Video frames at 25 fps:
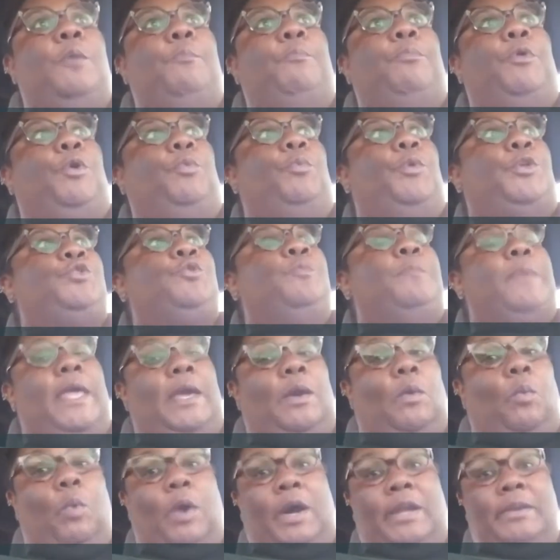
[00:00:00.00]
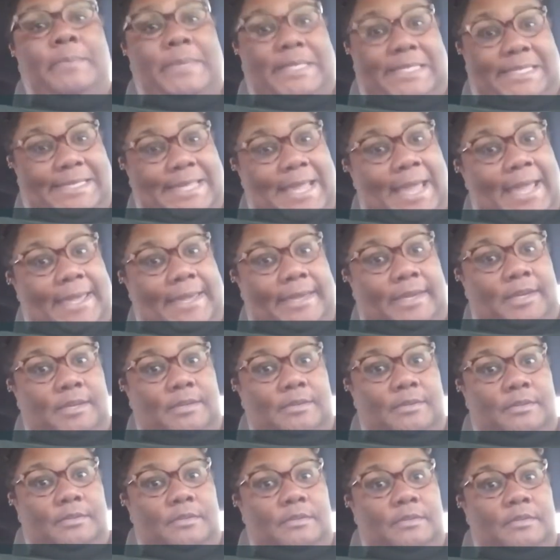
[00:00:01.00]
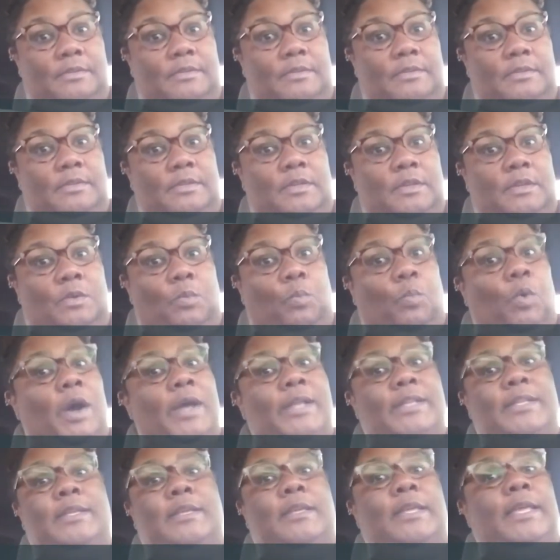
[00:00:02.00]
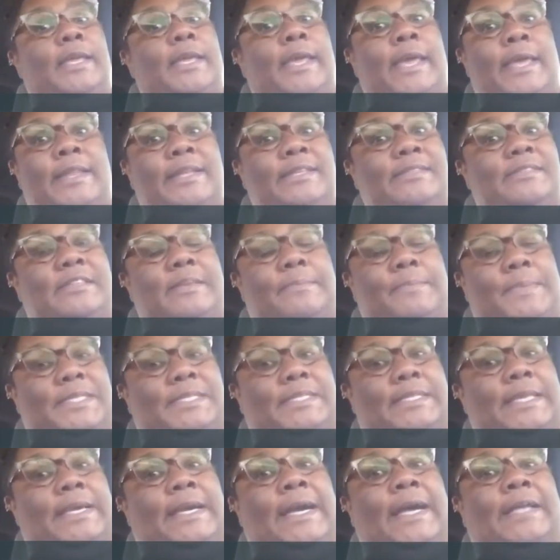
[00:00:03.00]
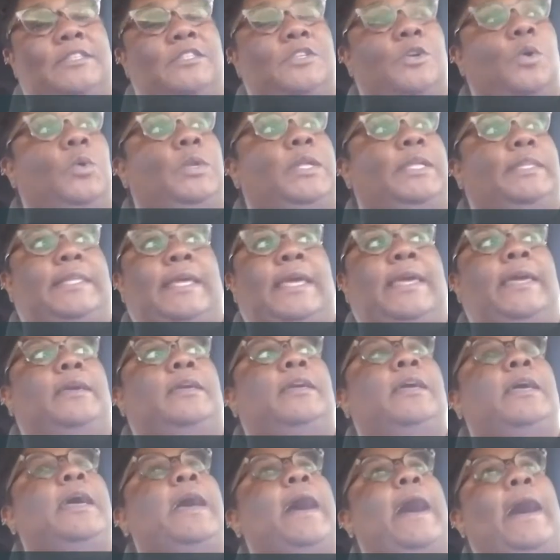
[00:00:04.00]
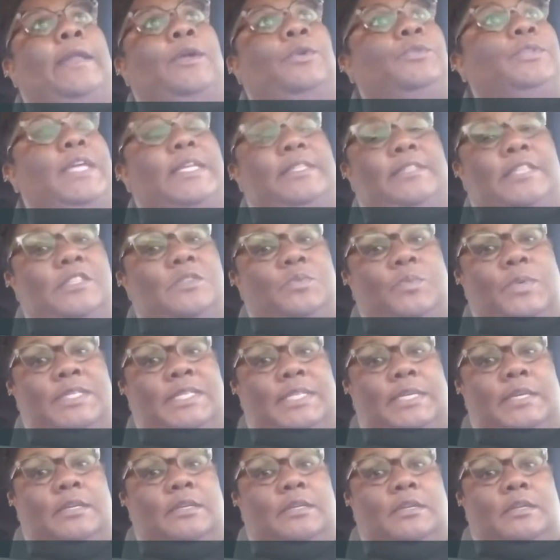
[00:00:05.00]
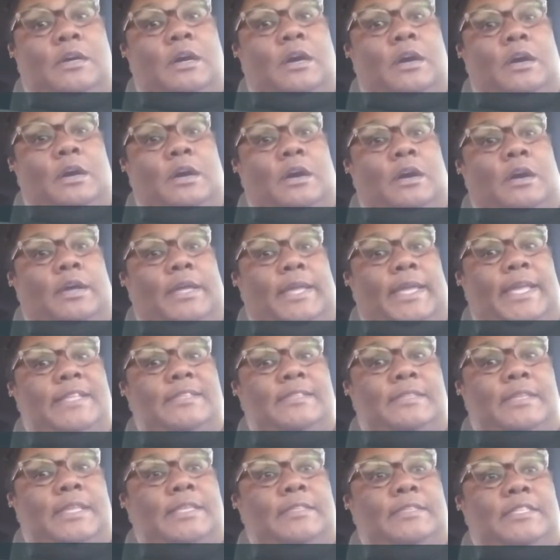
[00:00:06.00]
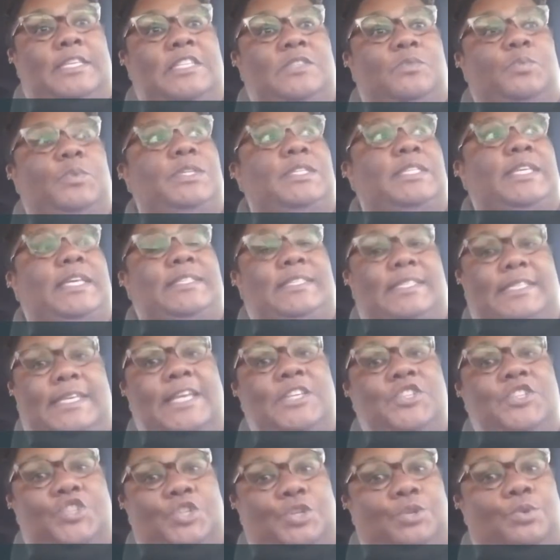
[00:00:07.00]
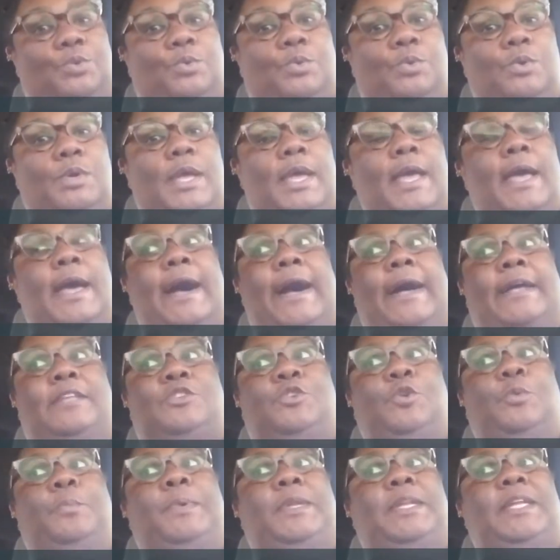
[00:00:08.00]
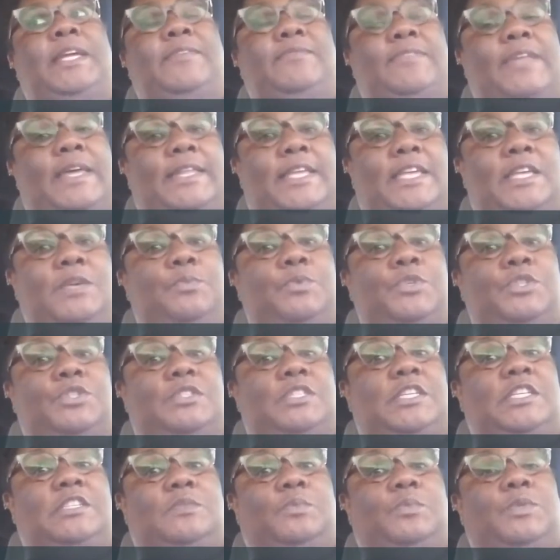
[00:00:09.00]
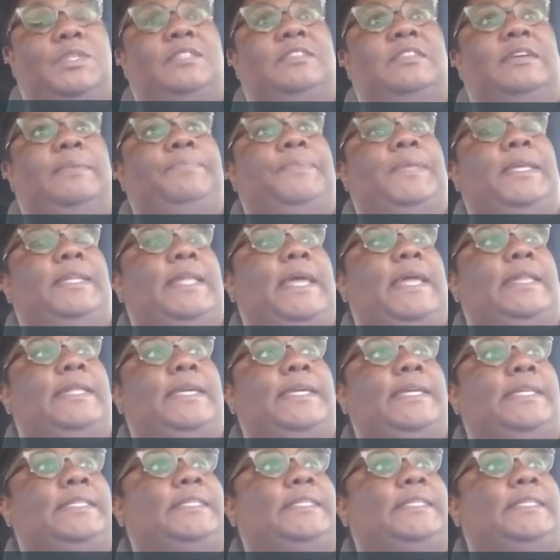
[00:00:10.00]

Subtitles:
But when you make one mistake, one innocent mistake, I don't think this was this was intentional. I do believe that this was something that he